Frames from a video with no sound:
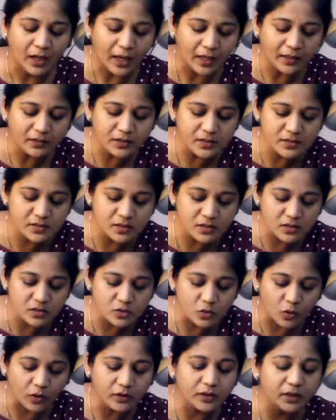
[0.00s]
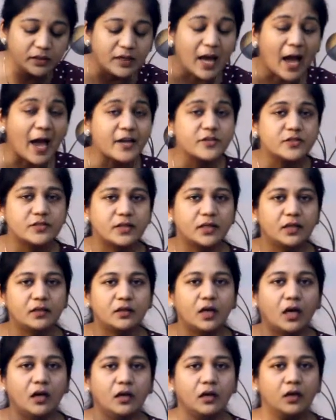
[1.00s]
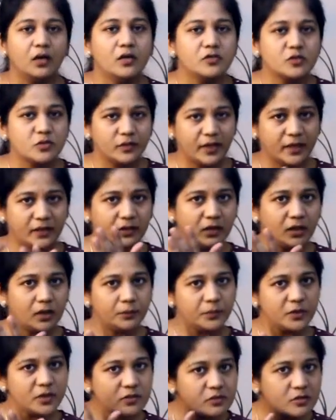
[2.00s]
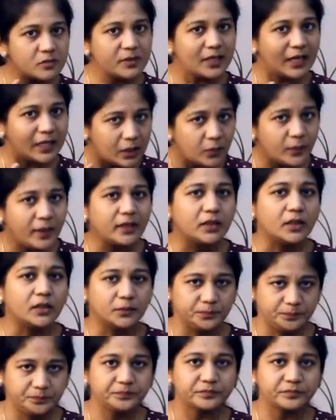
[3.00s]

and this is your detached area. So, retina appears to be elevated,